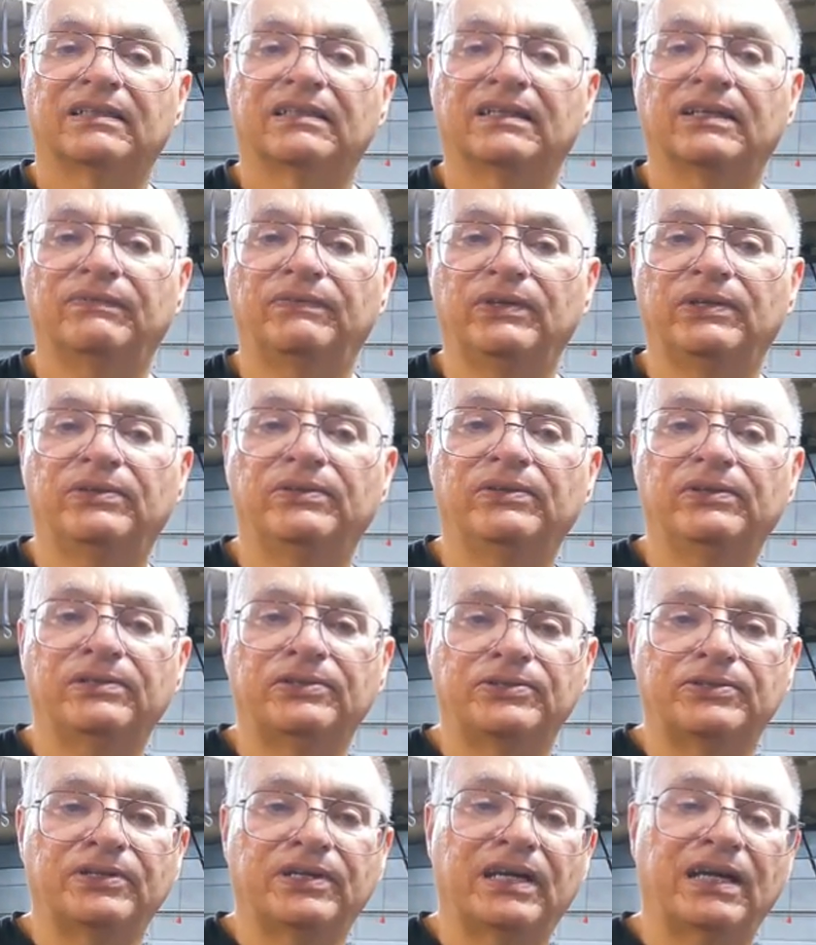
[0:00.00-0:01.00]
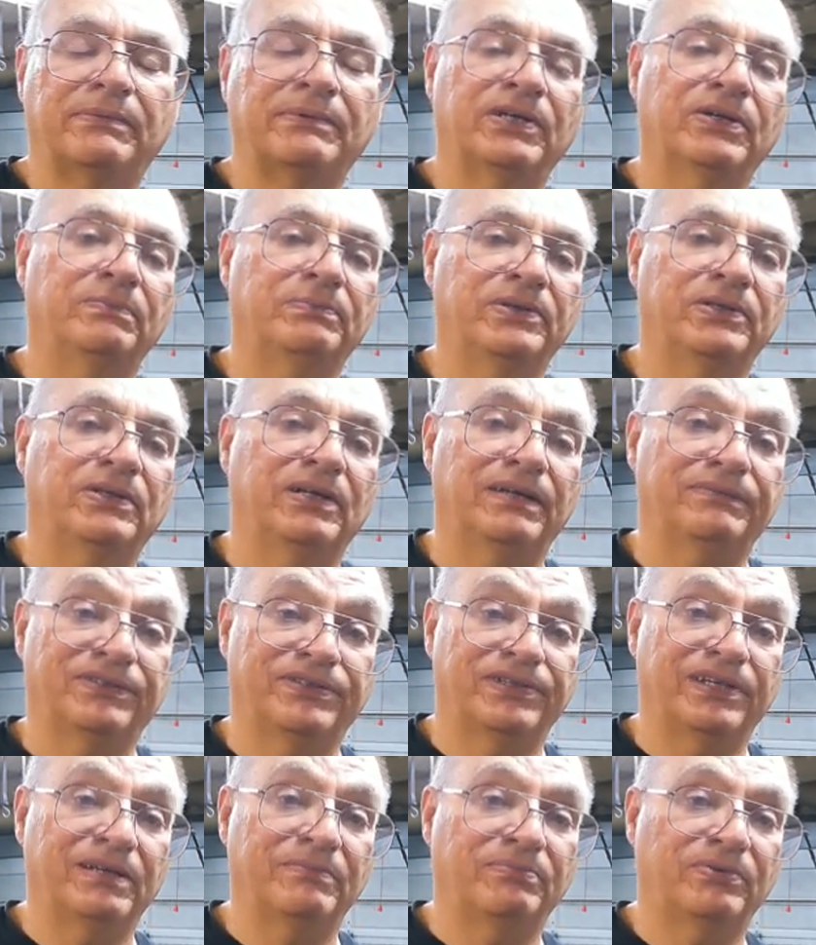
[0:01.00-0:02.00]
If you do this job, I hope you don't have the
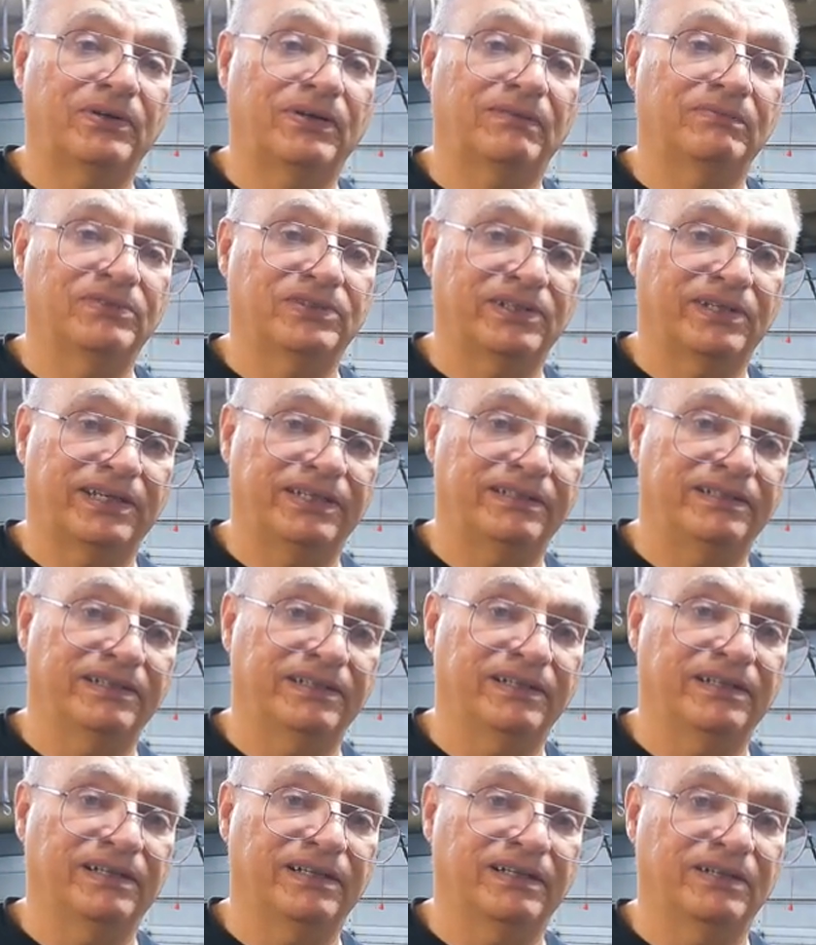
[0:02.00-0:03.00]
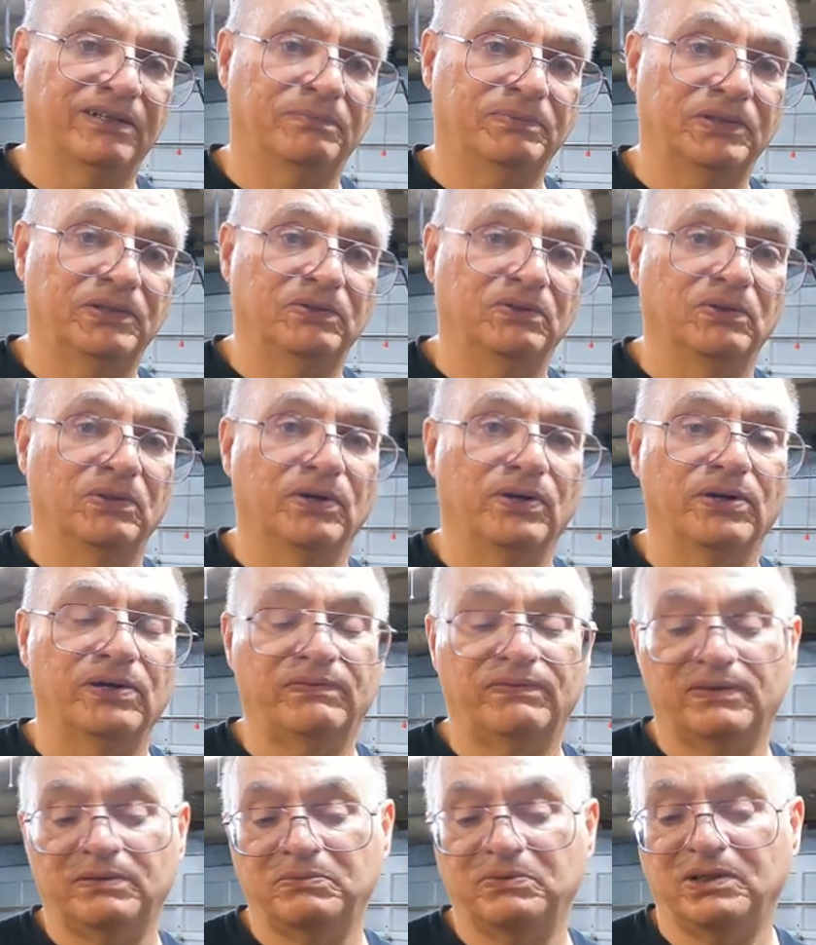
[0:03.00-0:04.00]
same problems I did. I hope you'll
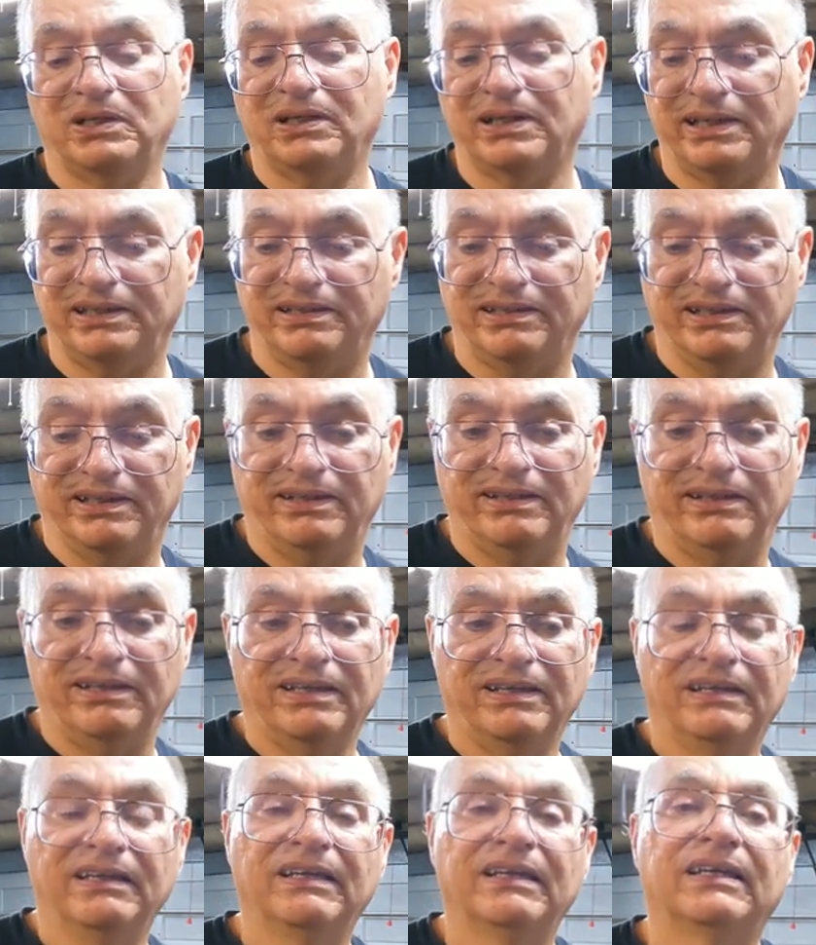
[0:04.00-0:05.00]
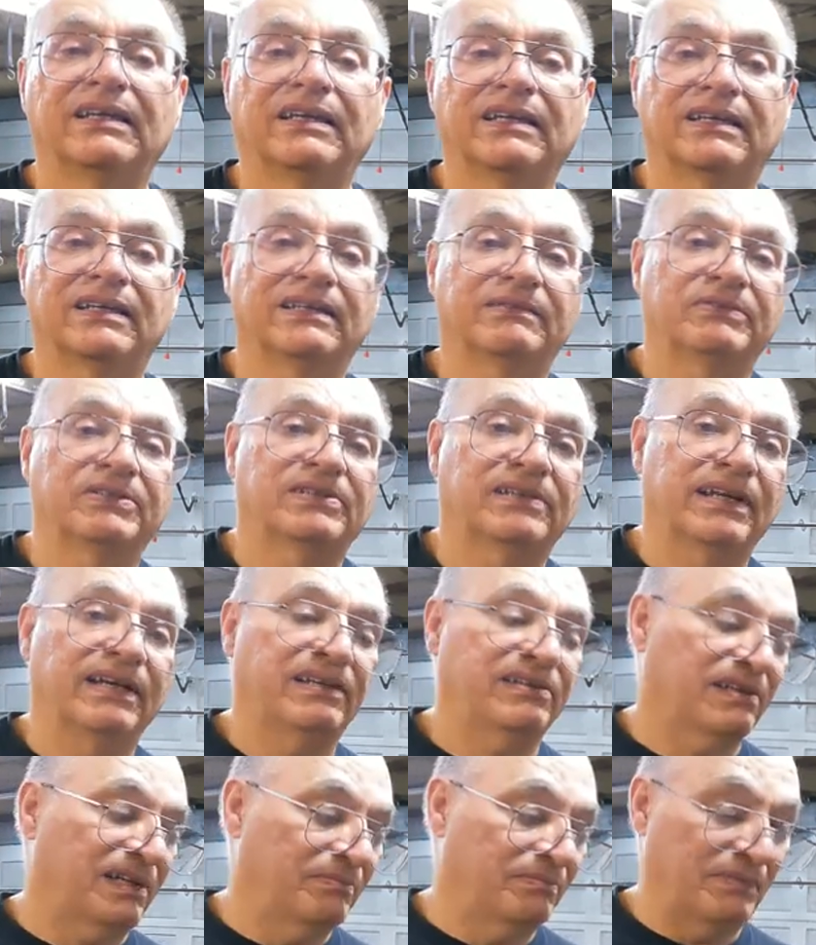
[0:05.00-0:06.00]
learn from what I did and
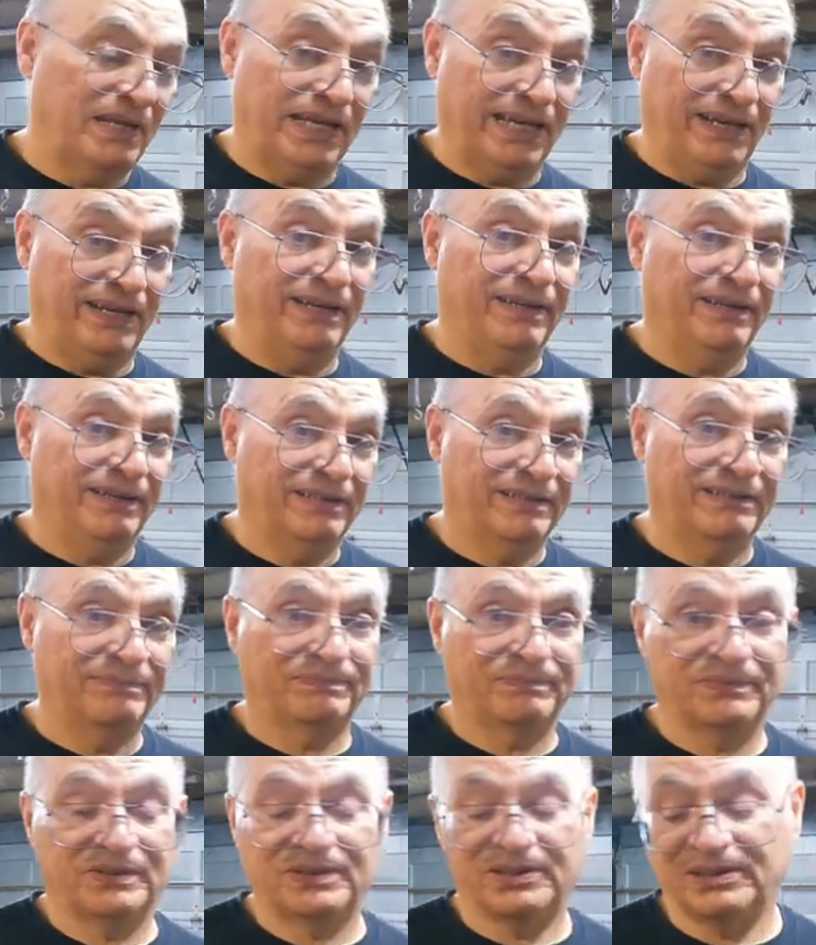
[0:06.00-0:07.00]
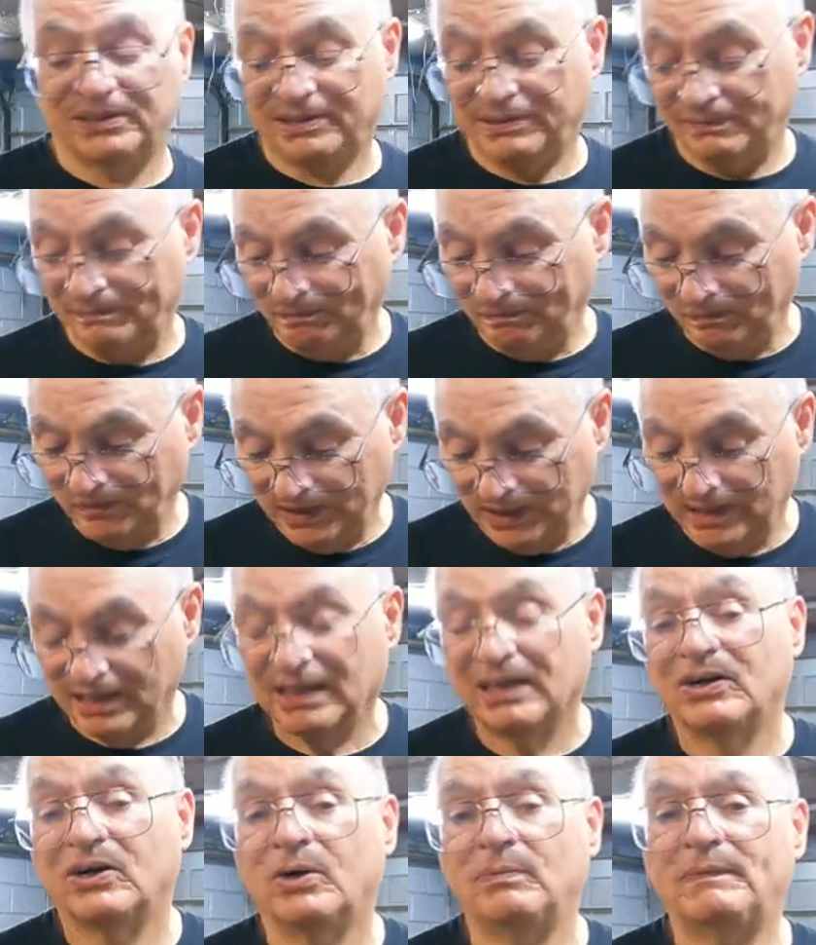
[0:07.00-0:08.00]
mistakes I made. So
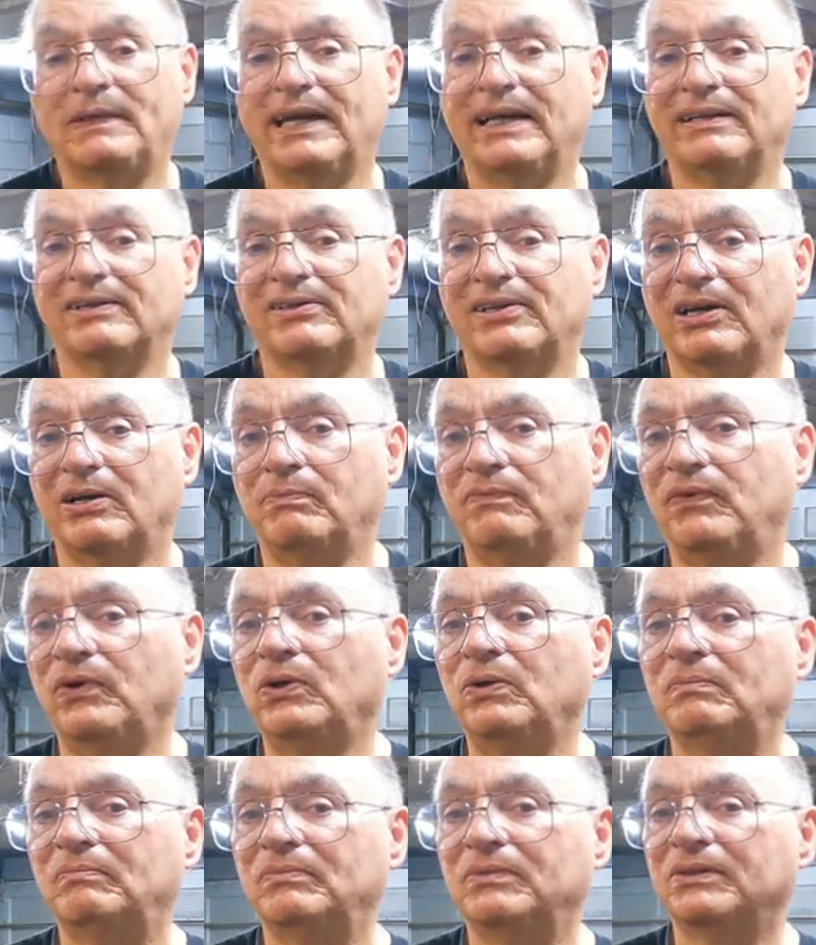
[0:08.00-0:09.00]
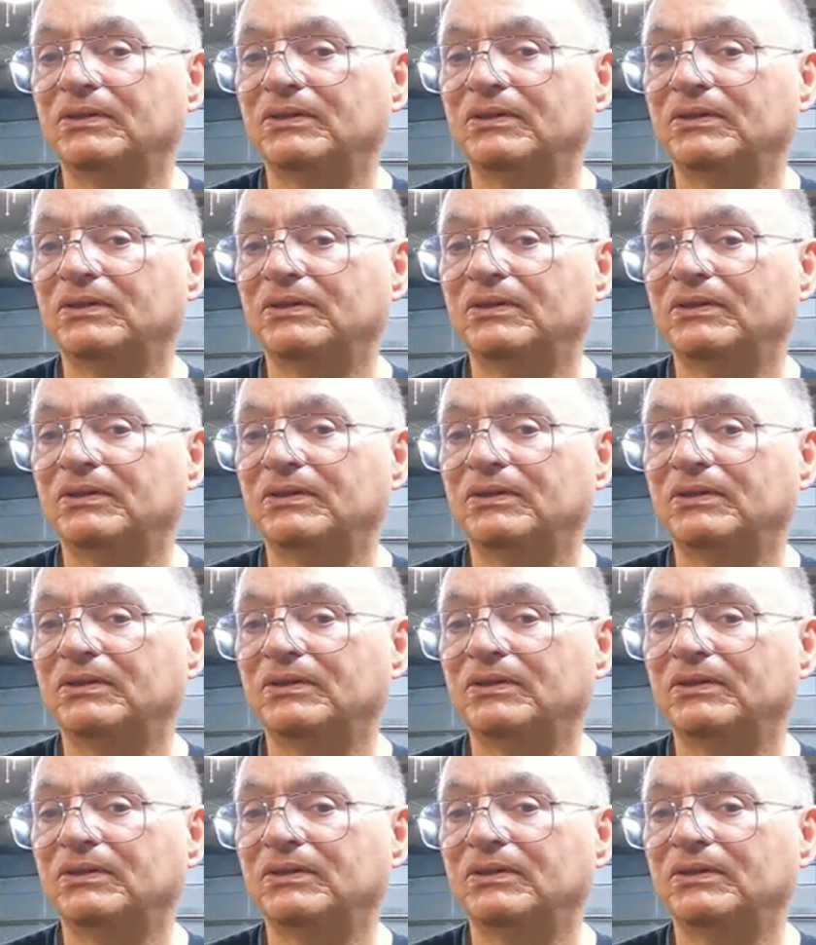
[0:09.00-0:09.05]
hope that is helpful.